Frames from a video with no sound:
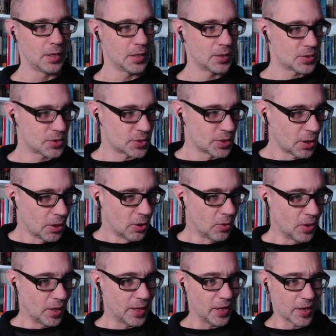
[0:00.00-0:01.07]
So
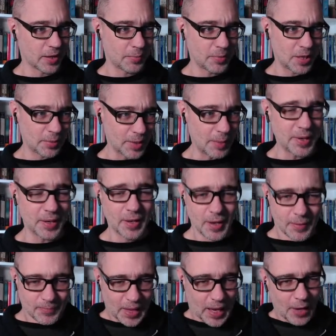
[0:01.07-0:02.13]
I ought to be able... I mean,
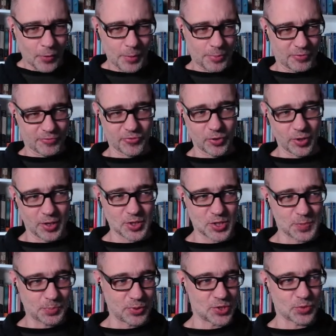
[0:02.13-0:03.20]
I would prefer to
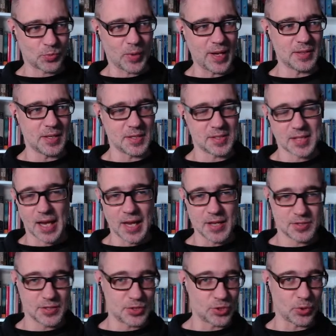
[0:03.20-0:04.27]
just persuade these
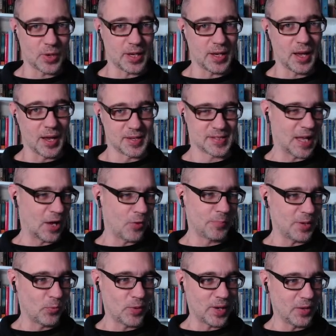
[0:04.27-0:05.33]
guys to join us. That would
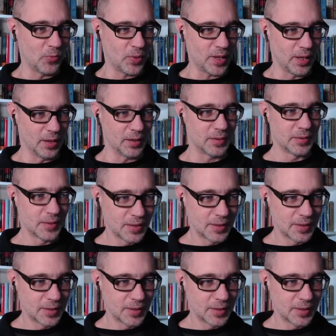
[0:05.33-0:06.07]
be win-win.